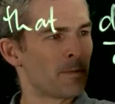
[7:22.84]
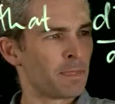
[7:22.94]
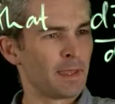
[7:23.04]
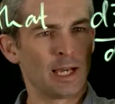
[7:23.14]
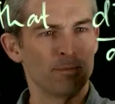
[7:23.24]

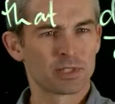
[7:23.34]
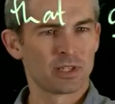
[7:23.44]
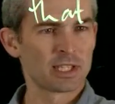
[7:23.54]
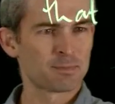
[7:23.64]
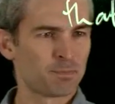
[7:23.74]
So
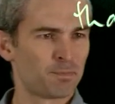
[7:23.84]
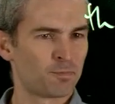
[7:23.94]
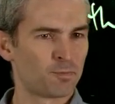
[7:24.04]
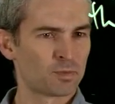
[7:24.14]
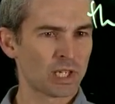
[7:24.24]
this
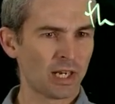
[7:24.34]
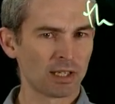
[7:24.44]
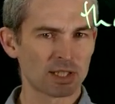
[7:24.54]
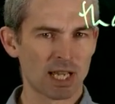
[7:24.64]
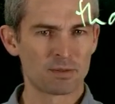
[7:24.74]
total
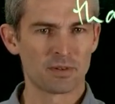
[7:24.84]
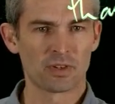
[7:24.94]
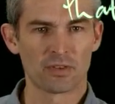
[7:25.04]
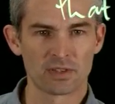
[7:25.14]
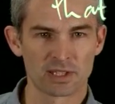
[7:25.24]
time derivative is the